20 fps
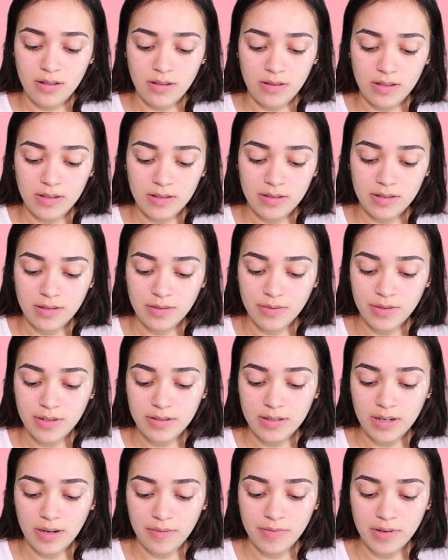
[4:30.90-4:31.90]
this is the
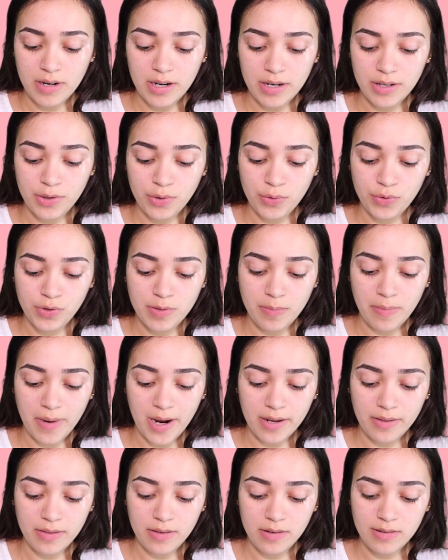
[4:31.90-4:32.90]
stuff that I used
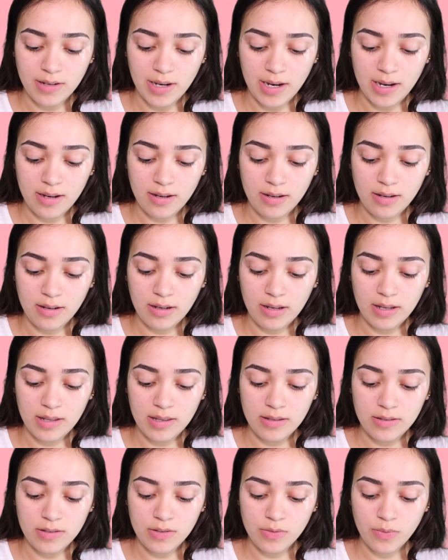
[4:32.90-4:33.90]
back in the day,
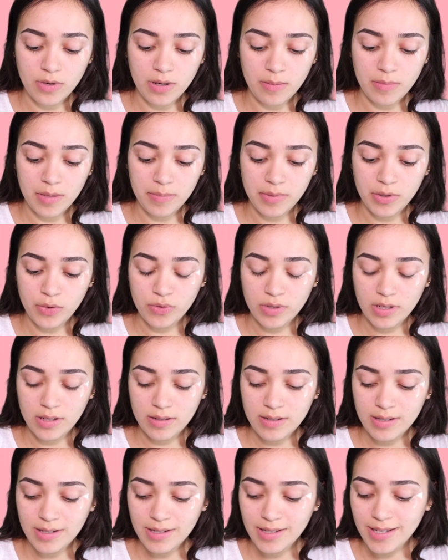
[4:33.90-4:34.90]
and this is what I'm going to be using
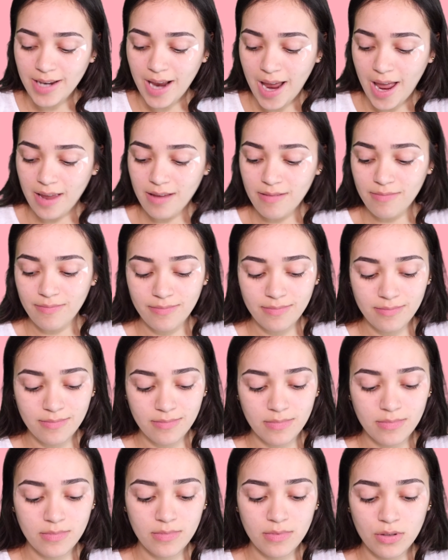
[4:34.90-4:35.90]
today.
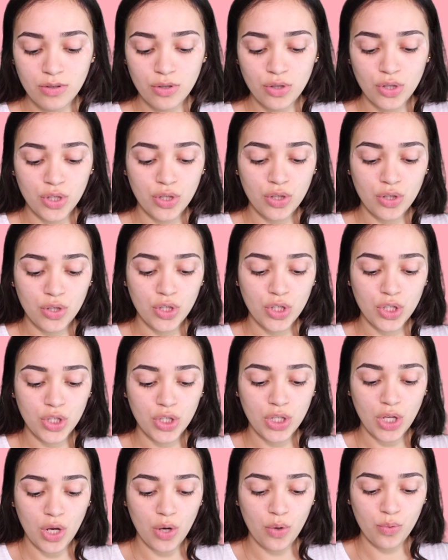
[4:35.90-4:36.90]

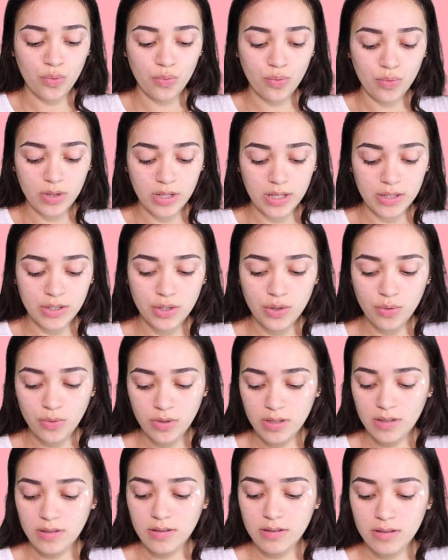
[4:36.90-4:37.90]
So let's do
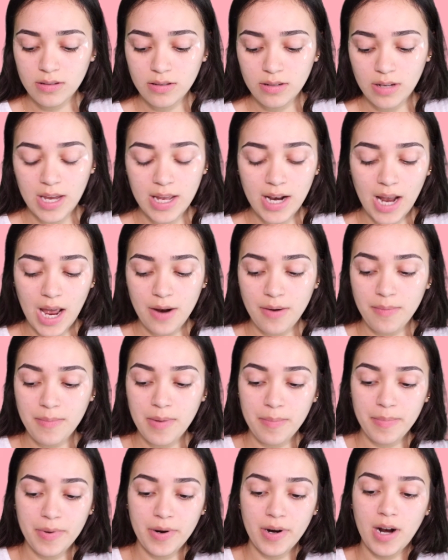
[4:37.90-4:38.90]
this. And I
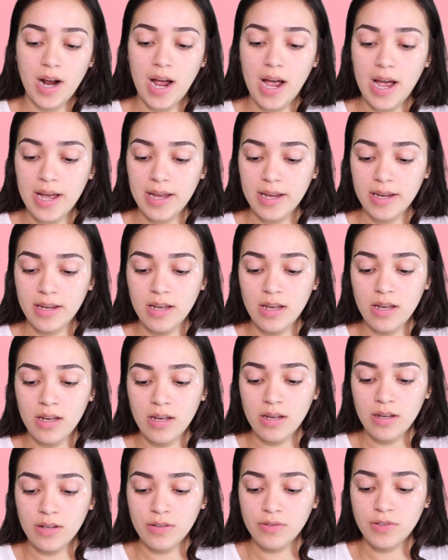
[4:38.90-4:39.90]
remember I
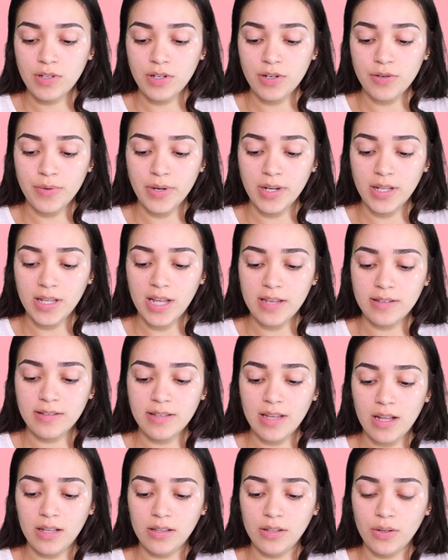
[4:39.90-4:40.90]
didn't realize
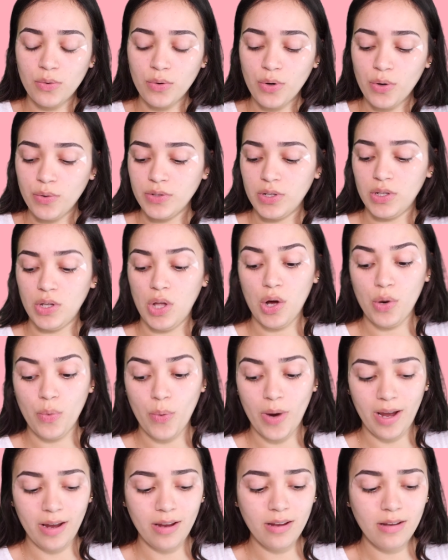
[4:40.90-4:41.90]
that a little goes a long
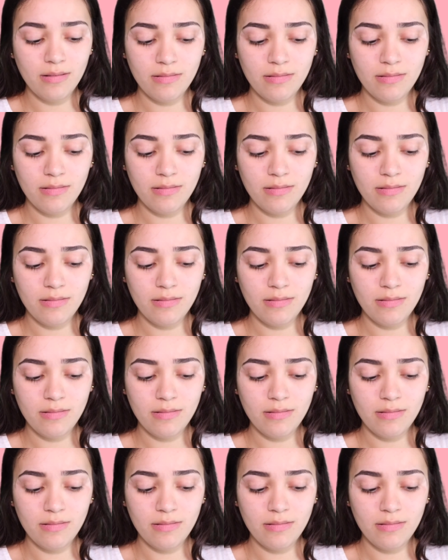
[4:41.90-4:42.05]
way